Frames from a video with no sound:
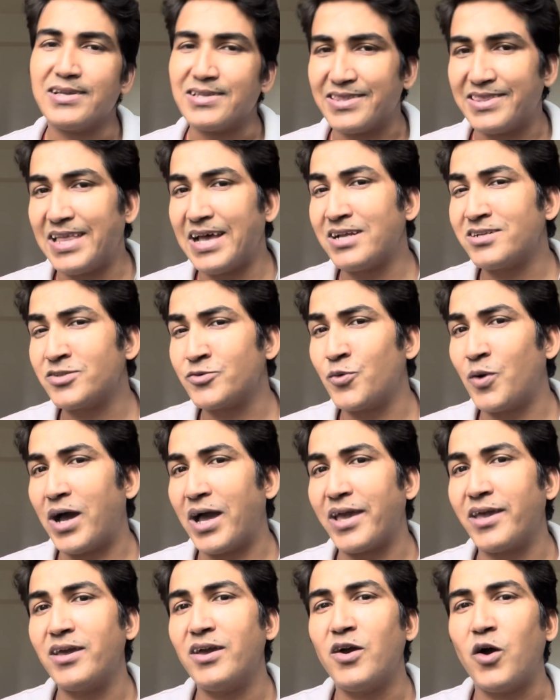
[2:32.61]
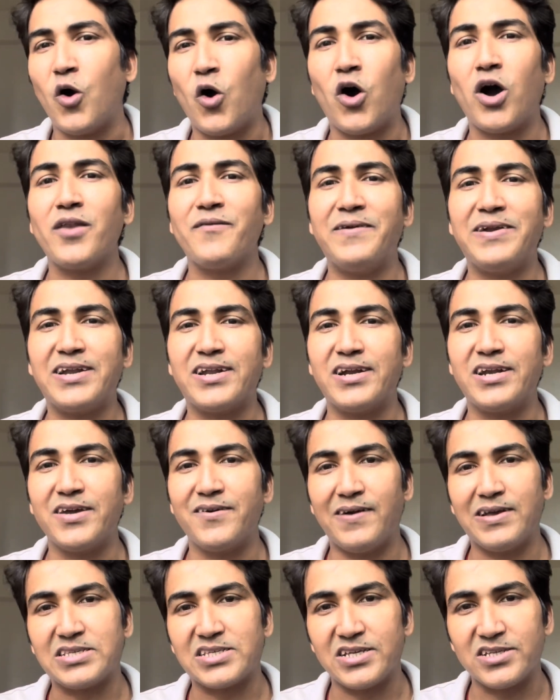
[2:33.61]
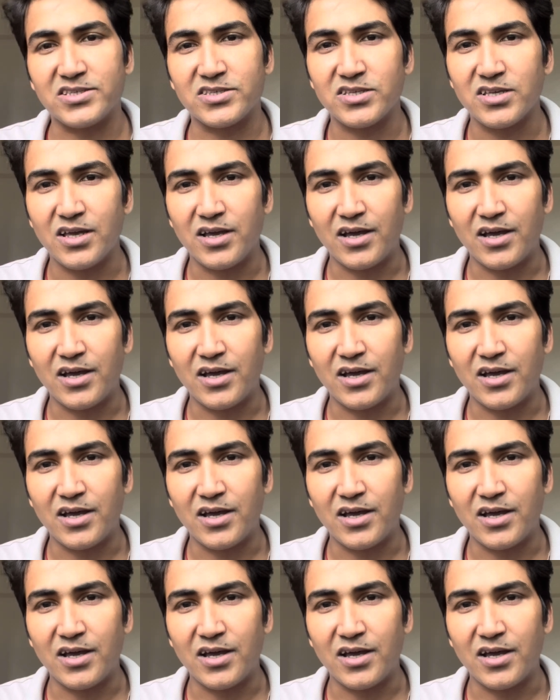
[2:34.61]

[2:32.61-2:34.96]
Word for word: That's why all vendor devices